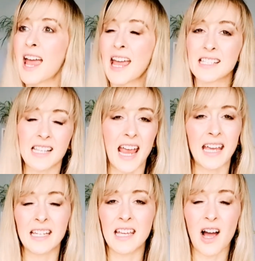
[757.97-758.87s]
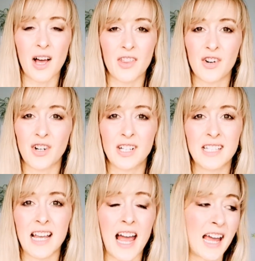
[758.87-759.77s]
as any other
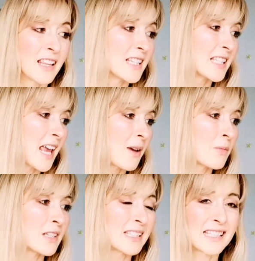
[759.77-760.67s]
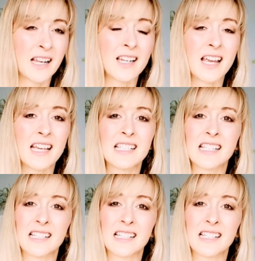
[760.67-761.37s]
day, the same as Sunday is.